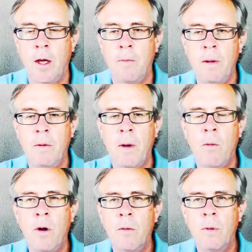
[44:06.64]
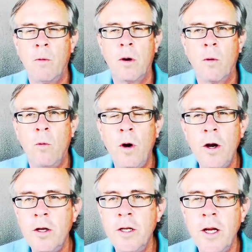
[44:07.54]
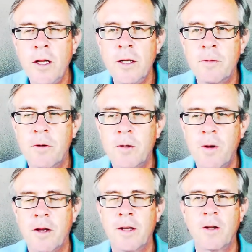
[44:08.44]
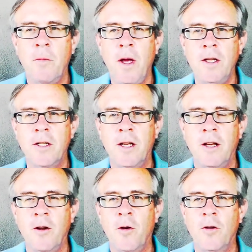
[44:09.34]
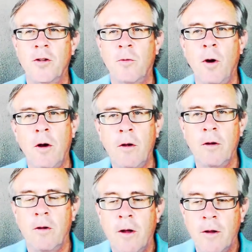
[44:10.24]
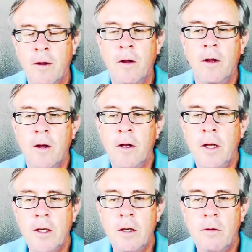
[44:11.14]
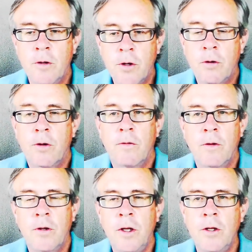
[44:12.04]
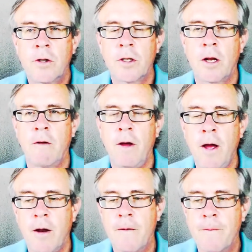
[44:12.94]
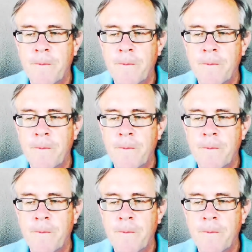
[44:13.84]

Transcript: And people might want to be wondering, where did you get this perspective? It's amazing, you know. Well, it's the result of the teachers that I've had.